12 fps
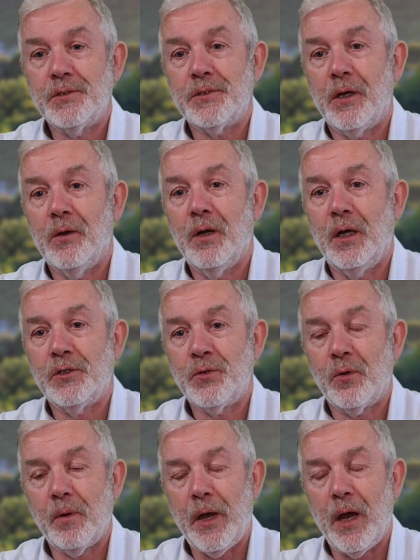So I'll
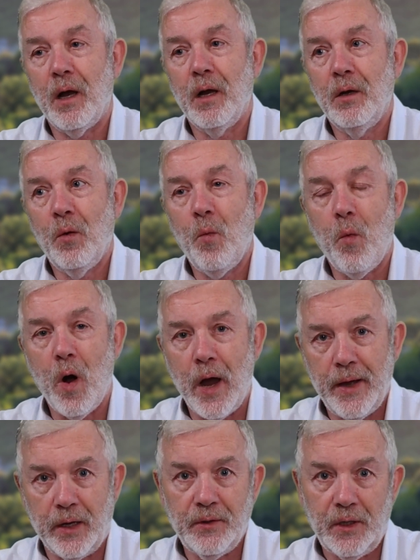talk about
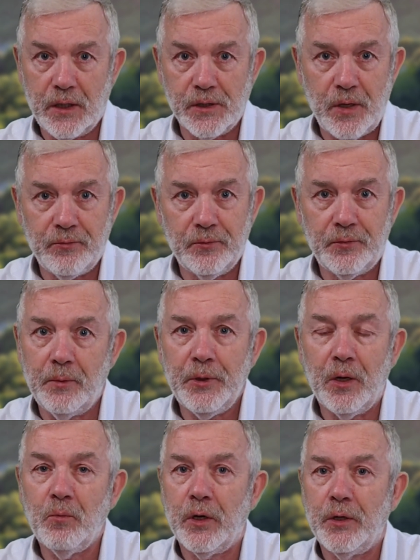why I think I suffer from
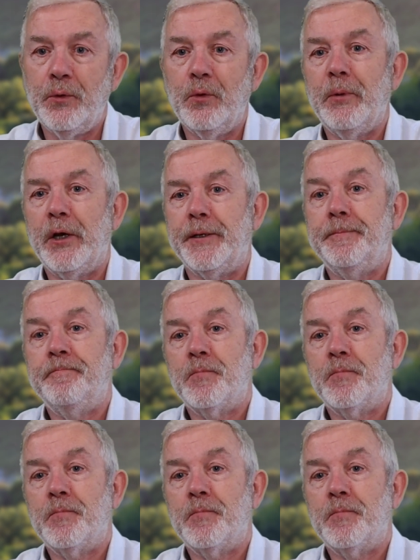it and what I do about it.